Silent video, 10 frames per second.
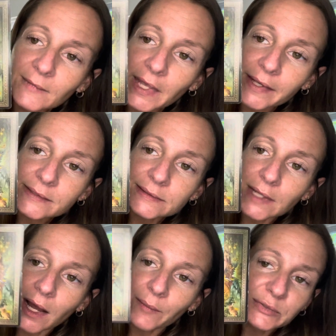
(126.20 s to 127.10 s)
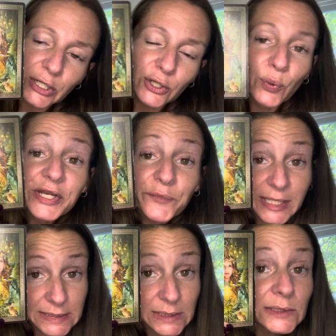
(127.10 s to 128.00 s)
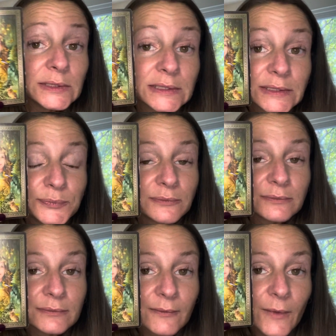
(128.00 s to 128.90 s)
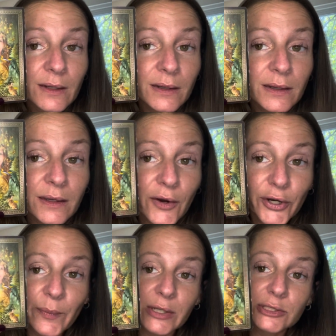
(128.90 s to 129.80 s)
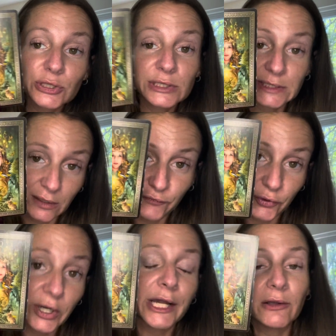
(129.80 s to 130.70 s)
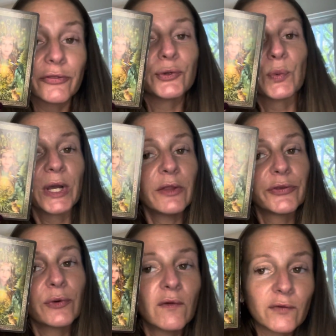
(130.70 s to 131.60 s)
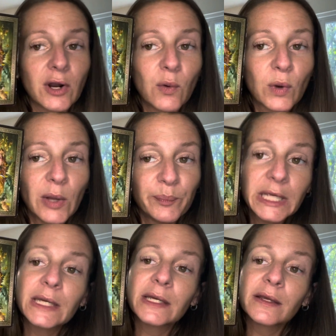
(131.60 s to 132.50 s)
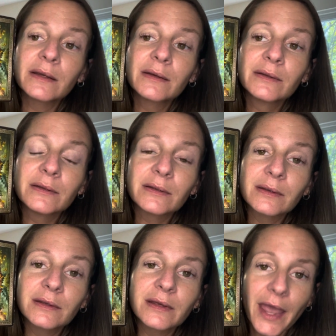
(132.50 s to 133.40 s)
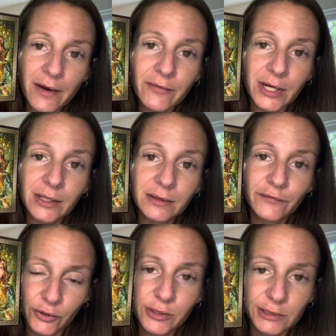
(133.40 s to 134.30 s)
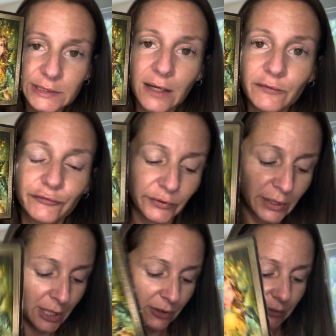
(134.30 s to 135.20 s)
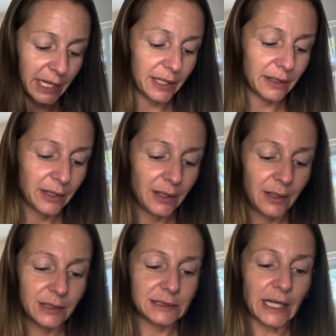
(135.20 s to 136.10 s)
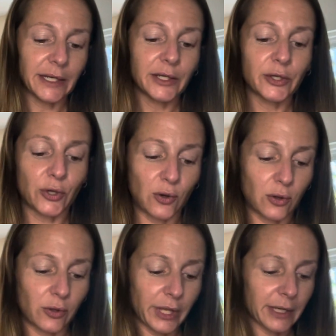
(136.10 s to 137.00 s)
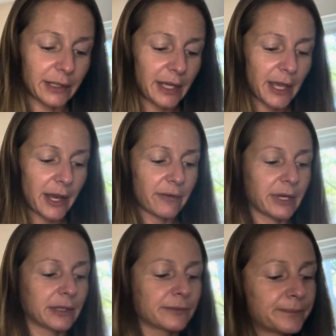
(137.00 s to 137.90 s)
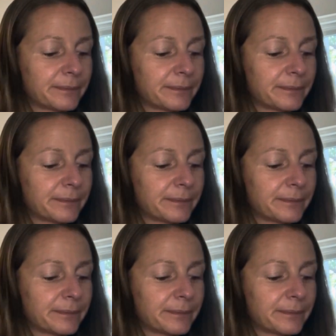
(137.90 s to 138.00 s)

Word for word: Ace, um, I'm sorry, Queen of Pentacles. Caring about yourself, your health, your wealth, your overall well-being. Caring for yourself, right? Setting a goal and caring